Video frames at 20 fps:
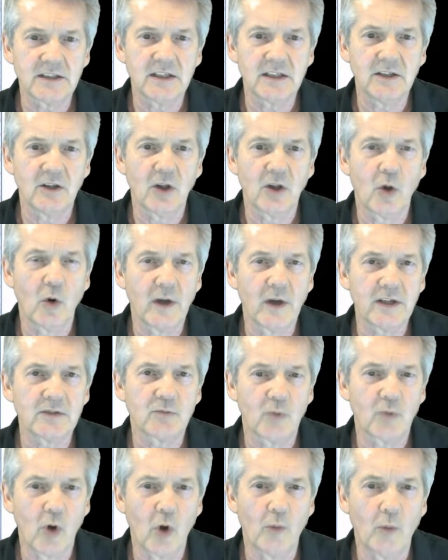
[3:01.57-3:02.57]
seal
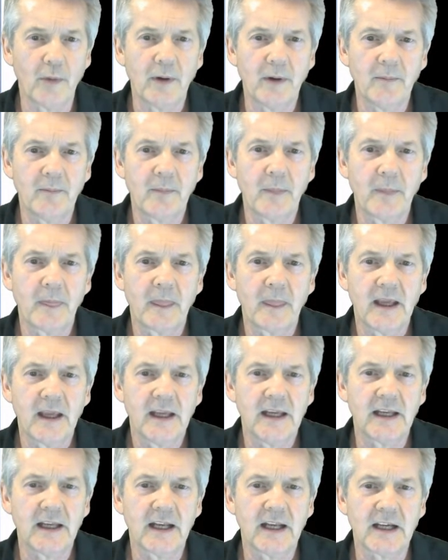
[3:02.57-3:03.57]
hoist rope.
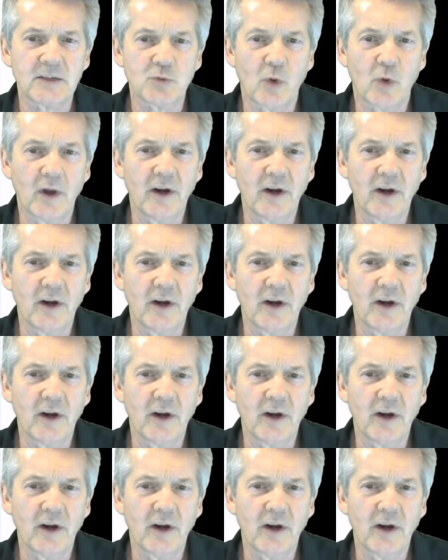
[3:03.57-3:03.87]
It has